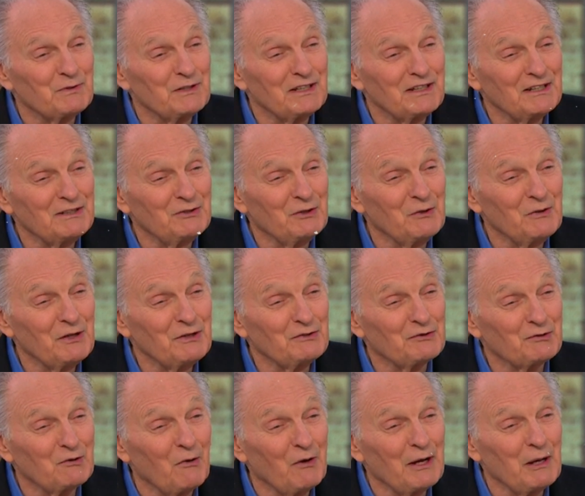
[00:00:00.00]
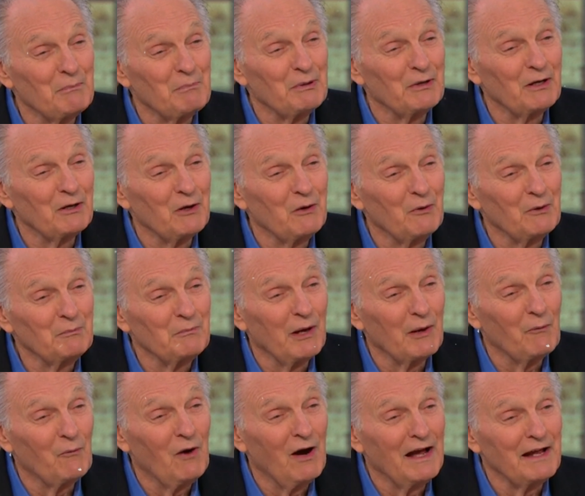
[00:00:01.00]
Although Alan Alda had been well
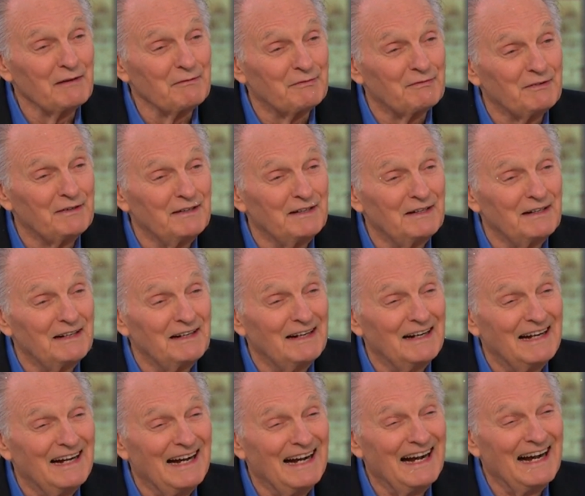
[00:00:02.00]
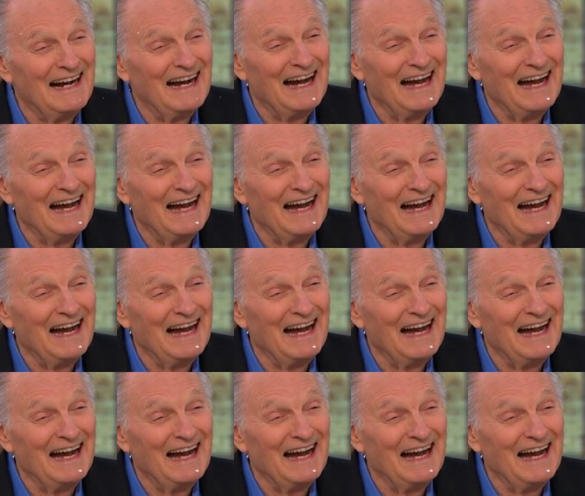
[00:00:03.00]
known for many years, things